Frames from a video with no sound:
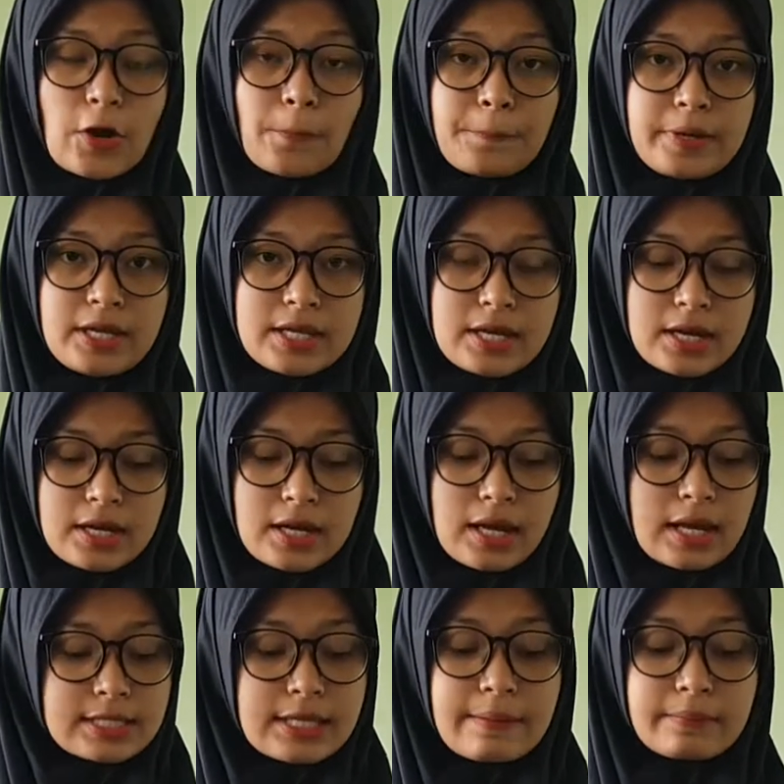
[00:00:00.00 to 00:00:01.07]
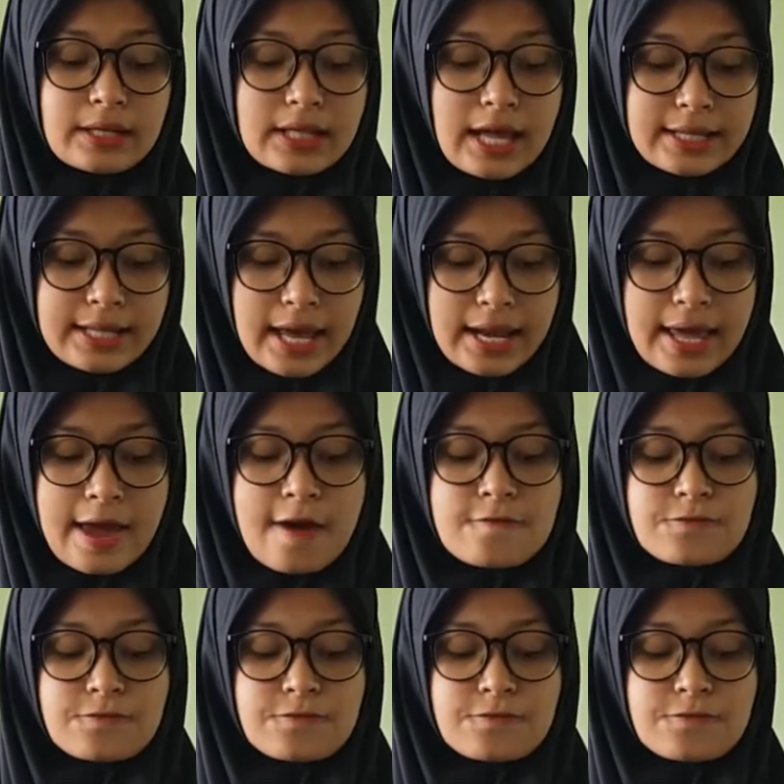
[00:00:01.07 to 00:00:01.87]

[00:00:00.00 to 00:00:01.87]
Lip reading: opinion and something like that.